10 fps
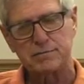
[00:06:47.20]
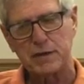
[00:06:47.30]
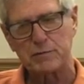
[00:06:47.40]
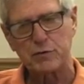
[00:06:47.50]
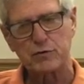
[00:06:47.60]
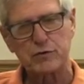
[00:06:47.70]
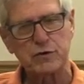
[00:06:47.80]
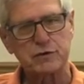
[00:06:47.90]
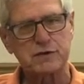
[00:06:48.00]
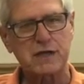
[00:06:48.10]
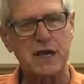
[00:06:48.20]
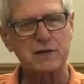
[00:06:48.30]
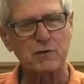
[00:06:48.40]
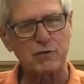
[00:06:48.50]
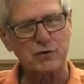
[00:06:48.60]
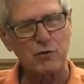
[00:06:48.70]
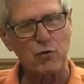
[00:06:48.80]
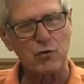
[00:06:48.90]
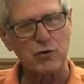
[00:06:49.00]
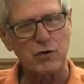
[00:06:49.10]
people who use that North
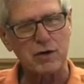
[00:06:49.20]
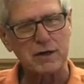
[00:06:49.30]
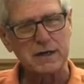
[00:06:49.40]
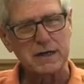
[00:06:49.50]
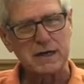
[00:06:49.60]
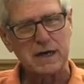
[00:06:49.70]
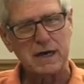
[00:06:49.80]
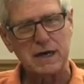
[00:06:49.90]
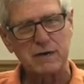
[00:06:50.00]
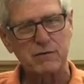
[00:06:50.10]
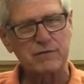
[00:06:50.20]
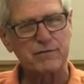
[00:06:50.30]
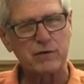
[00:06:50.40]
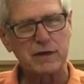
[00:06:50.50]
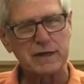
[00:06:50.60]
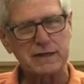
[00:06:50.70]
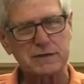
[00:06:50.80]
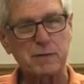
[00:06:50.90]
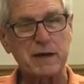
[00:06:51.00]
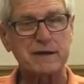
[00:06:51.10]
Corridor, we fully
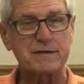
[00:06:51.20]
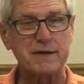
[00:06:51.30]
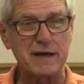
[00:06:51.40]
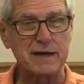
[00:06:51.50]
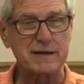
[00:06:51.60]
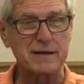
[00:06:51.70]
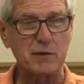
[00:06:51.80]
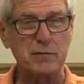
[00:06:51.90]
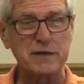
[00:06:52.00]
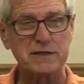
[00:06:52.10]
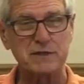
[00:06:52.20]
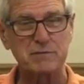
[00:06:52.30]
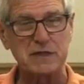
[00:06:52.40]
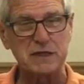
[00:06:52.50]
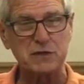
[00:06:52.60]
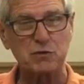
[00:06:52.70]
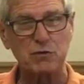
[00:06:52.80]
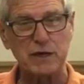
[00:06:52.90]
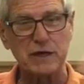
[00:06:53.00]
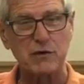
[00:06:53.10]
expect that there'll be some
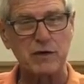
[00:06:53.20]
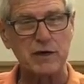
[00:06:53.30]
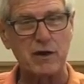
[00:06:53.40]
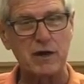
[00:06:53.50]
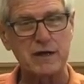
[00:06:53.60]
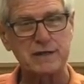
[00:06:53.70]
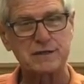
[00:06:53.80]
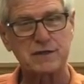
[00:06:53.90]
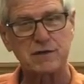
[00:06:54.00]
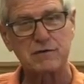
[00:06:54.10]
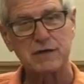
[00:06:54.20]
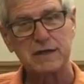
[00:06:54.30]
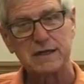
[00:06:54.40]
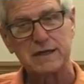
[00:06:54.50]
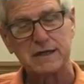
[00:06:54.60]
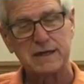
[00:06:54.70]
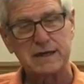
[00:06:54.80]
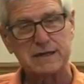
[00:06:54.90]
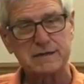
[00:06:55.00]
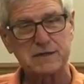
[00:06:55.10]
detouring going on. And so
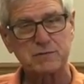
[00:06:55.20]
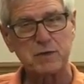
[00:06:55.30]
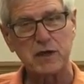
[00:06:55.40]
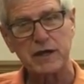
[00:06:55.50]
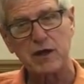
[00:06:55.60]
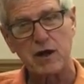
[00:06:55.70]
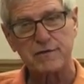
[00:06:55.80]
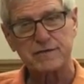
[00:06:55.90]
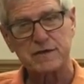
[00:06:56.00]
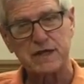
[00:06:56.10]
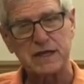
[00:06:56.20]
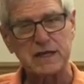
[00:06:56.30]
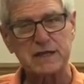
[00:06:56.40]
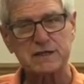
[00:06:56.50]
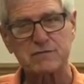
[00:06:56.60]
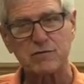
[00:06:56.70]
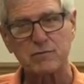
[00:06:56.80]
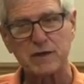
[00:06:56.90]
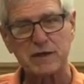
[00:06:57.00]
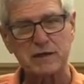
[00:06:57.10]
spilling off to the east will
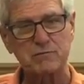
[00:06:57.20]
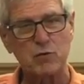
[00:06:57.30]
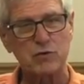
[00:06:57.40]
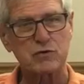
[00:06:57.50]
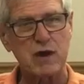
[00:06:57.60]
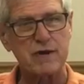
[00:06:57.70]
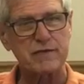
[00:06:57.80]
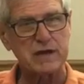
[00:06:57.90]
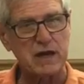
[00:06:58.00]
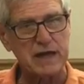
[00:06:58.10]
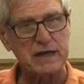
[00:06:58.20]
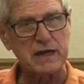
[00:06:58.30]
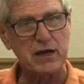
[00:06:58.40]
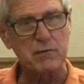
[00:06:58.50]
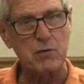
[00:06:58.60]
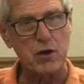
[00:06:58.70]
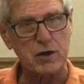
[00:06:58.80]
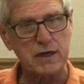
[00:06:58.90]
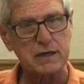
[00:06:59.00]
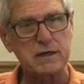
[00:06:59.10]
be more traffic likely on
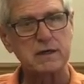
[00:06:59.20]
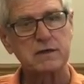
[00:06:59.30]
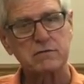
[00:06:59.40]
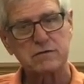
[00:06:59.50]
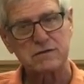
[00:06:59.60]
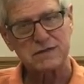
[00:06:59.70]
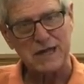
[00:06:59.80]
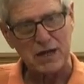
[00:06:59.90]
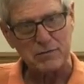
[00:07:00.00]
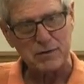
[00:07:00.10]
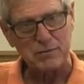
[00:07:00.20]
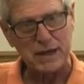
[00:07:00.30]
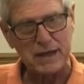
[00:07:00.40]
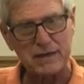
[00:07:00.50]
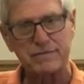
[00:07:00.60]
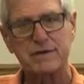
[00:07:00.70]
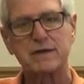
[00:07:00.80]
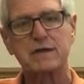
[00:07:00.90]
Market, which has now been paved